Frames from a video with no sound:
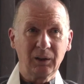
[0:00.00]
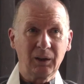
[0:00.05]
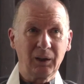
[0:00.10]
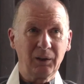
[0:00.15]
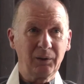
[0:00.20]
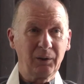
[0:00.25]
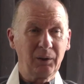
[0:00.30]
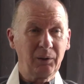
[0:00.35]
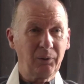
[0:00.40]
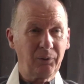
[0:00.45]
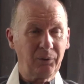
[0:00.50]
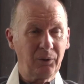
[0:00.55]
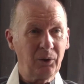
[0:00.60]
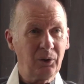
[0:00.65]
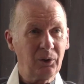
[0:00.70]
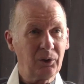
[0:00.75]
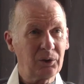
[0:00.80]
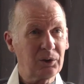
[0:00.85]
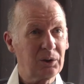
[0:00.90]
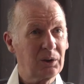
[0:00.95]
and then
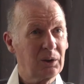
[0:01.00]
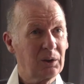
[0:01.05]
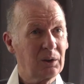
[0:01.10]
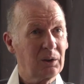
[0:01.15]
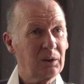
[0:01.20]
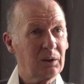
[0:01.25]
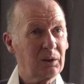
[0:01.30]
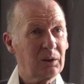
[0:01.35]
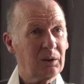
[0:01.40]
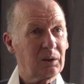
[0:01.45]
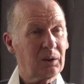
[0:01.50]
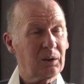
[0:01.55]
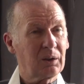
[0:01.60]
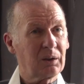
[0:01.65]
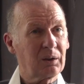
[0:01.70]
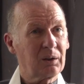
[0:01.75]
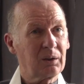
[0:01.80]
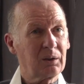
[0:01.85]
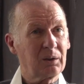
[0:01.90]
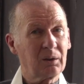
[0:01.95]
third,
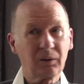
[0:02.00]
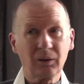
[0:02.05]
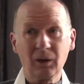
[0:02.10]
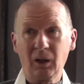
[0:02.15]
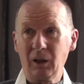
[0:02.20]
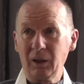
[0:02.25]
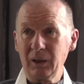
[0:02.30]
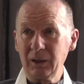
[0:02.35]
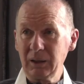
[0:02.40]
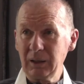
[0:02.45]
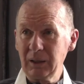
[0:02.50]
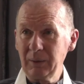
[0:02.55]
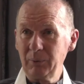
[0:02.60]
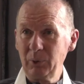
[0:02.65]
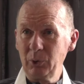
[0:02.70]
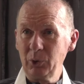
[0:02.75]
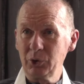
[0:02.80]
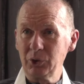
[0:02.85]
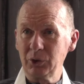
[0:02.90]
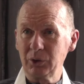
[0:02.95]
uh, the higher
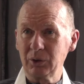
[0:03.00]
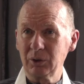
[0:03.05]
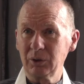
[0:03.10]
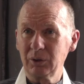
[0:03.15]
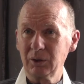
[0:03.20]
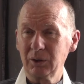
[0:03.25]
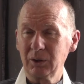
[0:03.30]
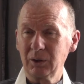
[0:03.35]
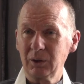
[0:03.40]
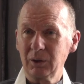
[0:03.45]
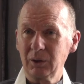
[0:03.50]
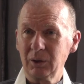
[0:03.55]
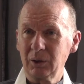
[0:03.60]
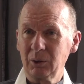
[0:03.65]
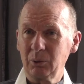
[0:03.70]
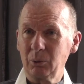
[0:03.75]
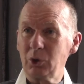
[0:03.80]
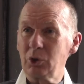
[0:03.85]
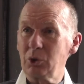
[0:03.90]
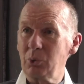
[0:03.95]
evolution,
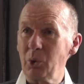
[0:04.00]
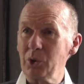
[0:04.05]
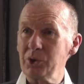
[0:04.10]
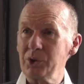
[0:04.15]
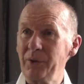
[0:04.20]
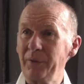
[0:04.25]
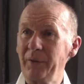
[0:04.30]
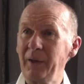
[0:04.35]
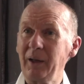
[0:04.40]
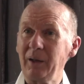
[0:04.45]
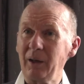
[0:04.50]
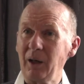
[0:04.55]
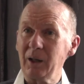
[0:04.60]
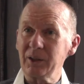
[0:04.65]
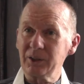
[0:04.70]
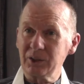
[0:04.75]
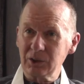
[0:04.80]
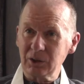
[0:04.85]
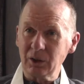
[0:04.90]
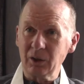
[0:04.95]
which wasn't there
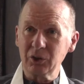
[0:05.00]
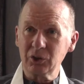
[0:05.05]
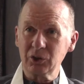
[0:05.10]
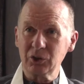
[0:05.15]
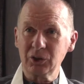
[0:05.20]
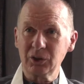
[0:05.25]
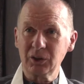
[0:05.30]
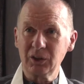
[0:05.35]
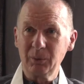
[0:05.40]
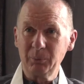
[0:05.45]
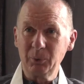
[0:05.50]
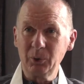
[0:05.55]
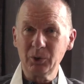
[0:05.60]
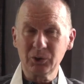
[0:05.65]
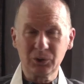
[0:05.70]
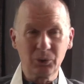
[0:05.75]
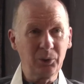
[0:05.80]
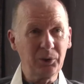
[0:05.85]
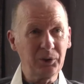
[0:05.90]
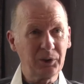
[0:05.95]
as such in the
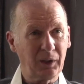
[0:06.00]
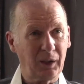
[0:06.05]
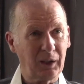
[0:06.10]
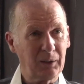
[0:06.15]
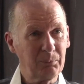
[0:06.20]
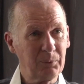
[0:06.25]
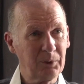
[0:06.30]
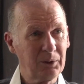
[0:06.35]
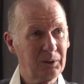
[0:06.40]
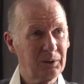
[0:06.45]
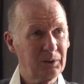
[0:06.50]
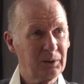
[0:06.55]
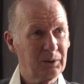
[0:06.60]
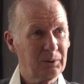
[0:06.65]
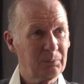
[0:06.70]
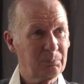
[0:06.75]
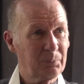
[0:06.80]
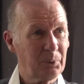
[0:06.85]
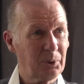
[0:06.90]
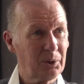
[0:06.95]
Buddha's own time,
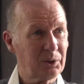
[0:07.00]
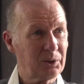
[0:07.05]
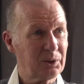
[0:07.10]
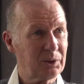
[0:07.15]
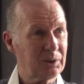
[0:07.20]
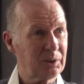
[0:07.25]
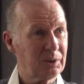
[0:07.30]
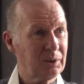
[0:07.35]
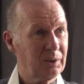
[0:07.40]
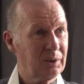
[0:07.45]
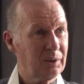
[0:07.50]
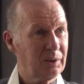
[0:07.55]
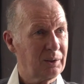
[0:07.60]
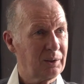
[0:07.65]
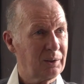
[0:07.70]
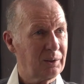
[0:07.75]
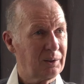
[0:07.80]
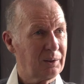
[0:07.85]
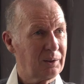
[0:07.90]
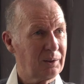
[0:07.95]
but
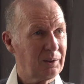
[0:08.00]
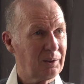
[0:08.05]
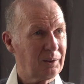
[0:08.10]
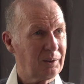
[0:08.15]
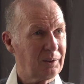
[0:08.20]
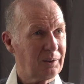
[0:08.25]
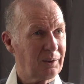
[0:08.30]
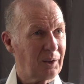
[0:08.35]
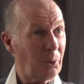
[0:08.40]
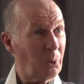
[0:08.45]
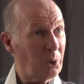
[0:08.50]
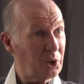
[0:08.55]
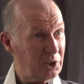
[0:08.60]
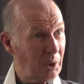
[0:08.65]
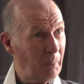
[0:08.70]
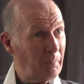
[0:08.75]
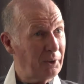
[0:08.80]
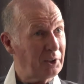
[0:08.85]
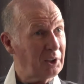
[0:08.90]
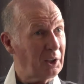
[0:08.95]
there was
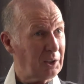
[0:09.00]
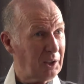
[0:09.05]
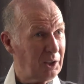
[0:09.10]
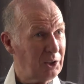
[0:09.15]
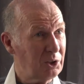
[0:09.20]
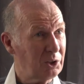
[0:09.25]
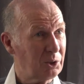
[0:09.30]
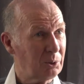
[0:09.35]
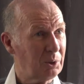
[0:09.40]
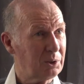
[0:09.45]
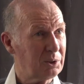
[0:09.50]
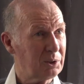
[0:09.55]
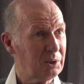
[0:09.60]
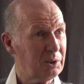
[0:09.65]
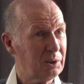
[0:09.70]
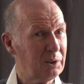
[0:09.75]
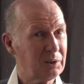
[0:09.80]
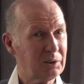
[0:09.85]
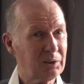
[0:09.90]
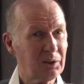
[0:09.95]
something akin to it
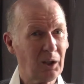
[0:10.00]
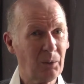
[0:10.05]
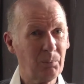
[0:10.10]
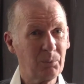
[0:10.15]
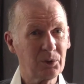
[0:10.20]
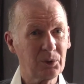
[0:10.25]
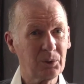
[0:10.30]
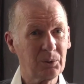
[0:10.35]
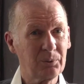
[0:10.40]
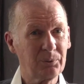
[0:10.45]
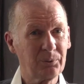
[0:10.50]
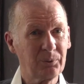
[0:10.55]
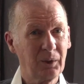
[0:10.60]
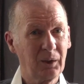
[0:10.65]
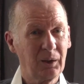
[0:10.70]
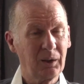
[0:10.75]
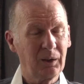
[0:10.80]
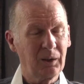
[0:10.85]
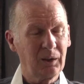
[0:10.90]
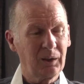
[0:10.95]
in terms of
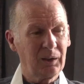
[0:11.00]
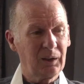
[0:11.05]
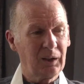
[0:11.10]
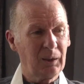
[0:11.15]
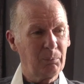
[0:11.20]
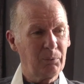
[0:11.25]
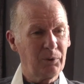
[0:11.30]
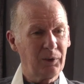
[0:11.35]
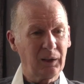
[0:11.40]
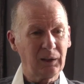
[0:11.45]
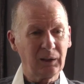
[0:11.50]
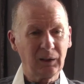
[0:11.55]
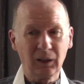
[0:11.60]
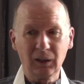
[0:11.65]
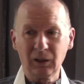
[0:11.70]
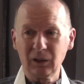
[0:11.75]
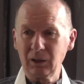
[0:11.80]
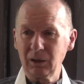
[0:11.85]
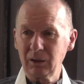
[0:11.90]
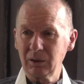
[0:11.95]
him
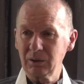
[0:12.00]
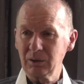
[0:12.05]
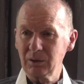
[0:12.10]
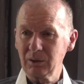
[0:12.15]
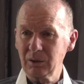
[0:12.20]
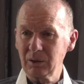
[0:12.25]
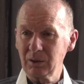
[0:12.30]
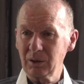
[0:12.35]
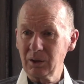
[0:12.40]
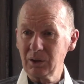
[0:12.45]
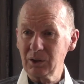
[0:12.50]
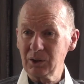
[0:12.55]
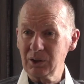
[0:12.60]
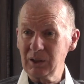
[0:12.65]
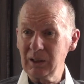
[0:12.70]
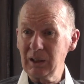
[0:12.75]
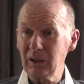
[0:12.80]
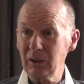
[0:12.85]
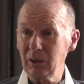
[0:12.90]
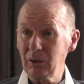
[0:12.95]
thinking and, uh, and
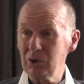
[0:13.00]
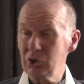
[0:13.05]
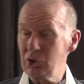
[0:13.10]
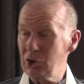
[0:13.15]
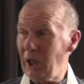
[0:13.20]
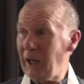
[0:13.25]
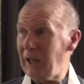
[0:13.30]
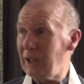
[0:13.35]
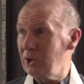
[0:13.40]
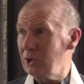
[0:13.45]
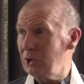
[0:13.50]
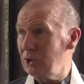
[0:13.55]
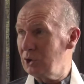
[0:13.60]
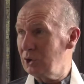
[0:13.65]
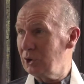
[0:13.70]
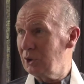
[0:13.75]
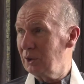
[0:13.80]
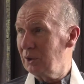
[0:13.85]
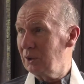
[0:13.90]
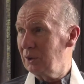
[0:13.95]
seeing
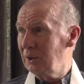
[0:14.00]
change